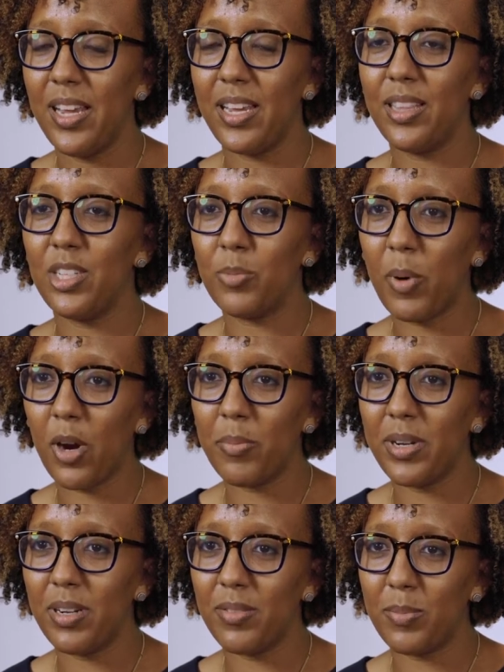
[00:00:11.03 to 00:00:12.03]
in the
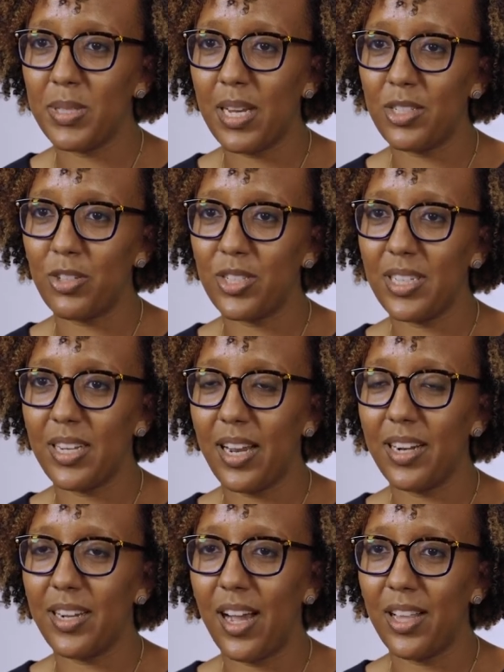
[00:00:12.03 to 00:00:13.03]
Department of Obstetrics and
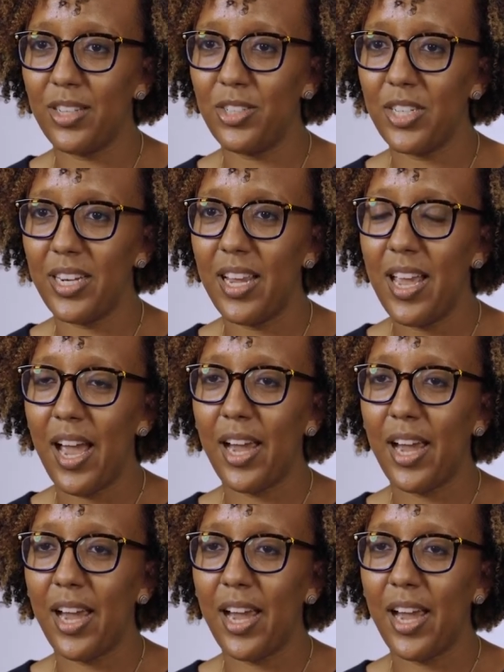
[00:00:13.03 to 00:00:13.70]
Gynecology